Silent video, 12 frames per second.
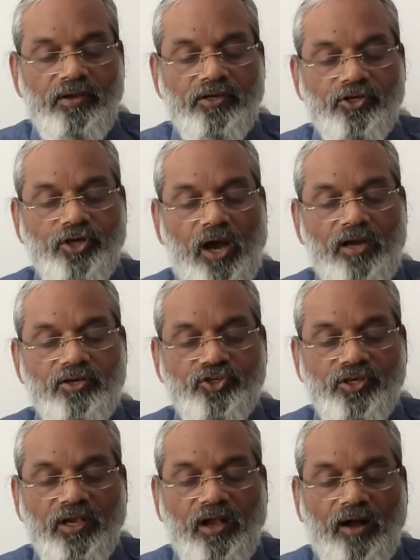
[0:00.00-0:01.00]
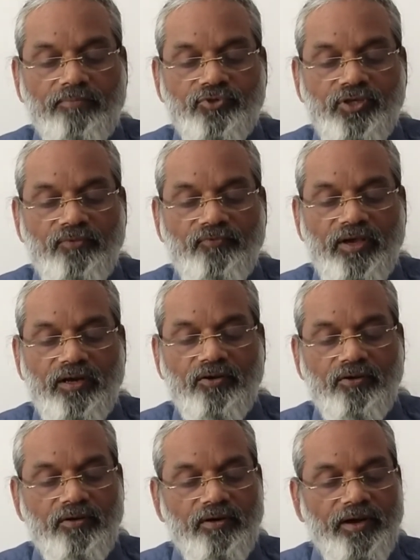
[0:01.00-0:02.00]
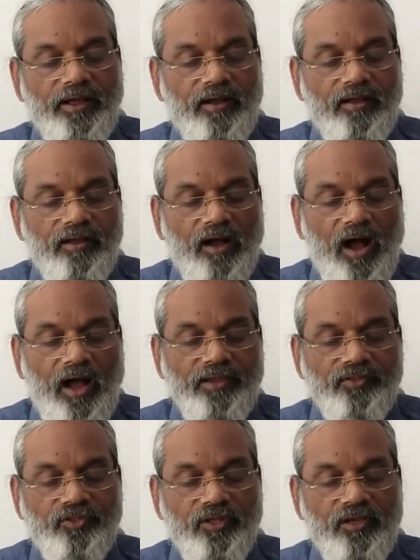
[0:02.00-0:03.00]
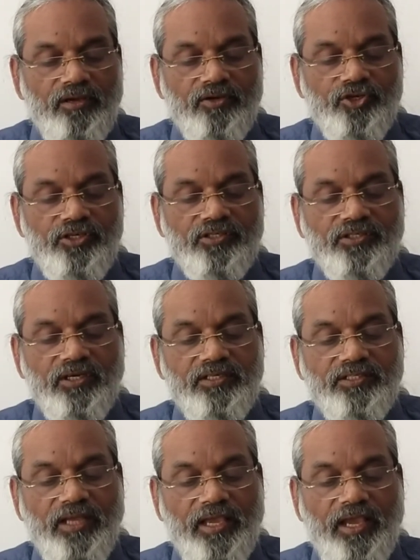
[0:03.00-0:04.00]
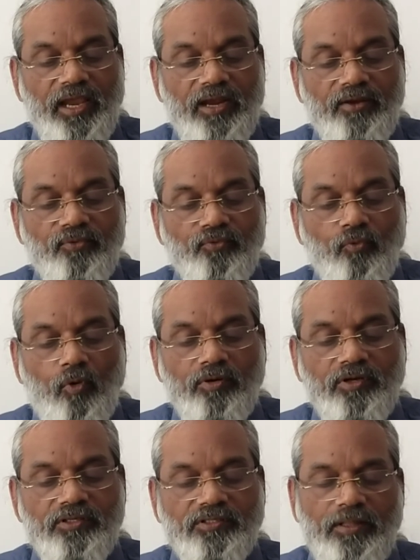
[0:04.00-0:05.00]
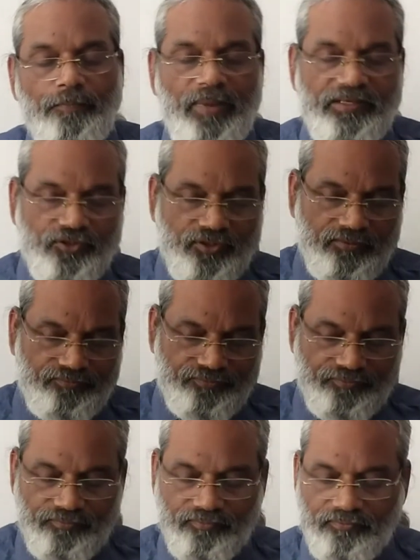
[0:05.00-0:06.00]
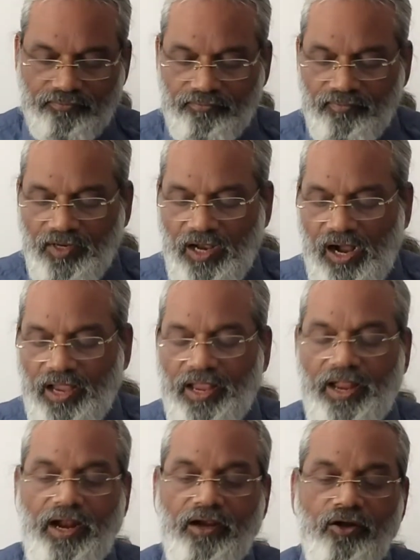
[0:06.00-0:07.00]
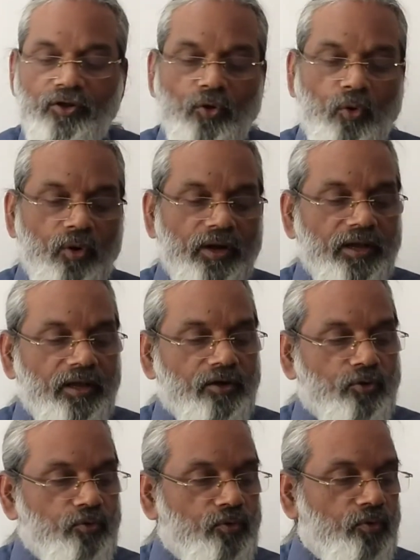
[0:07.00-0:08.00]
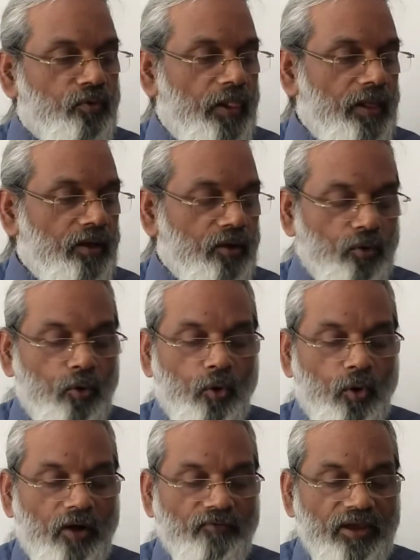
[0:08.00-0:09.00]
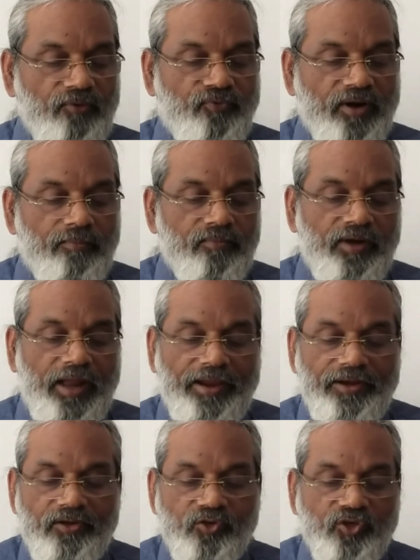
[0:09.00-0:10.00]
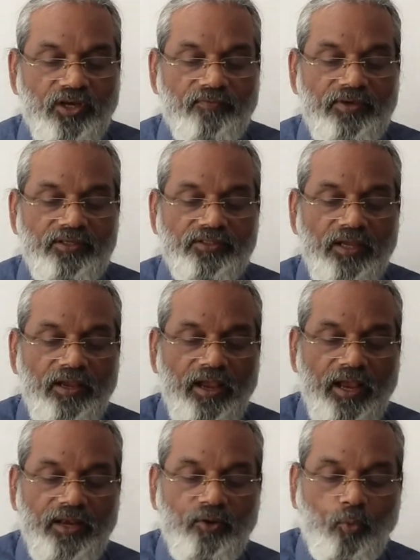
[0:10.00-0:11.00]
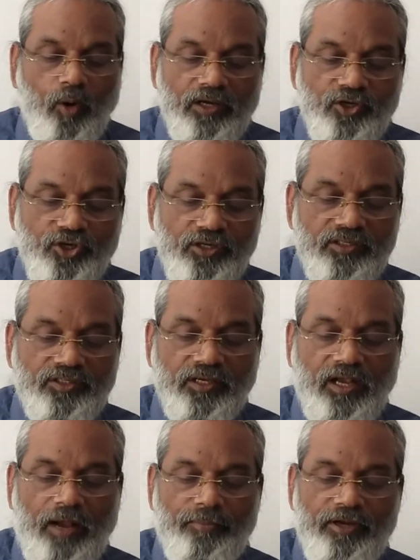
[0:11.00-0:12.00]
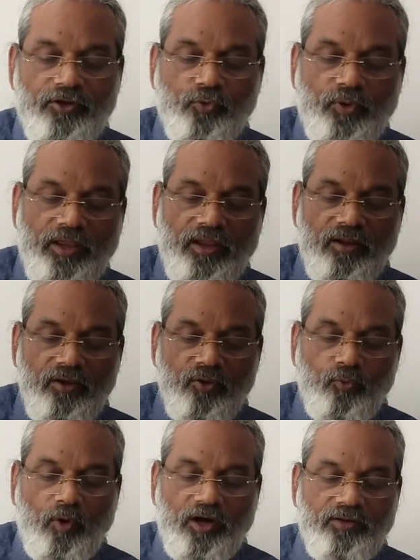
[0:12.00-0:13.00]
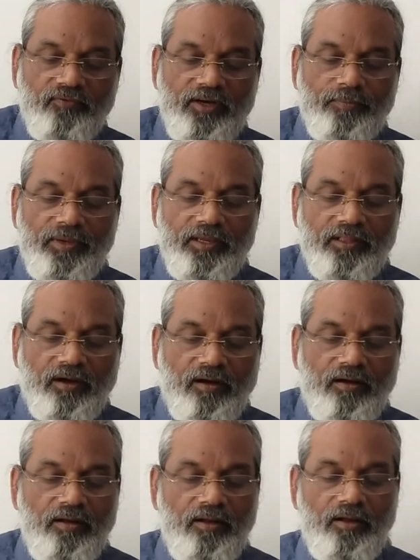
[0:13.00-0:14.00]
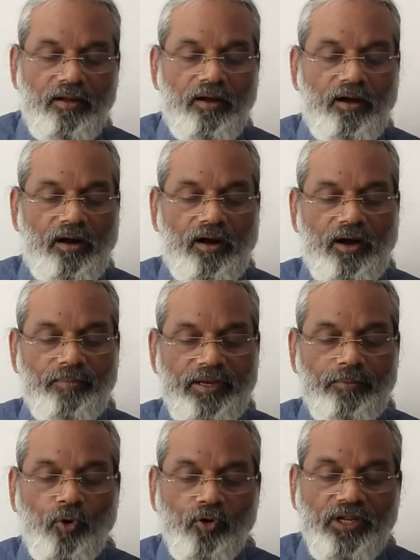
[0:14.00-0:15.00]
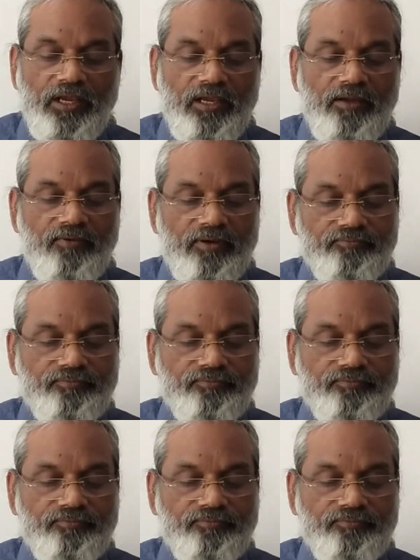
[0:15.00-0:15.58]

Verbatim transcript: Shall she comes in where good? I think she stirs again. What is the best? I had told her to go away from night service and why she is coming today. What will be the, I mean, motive?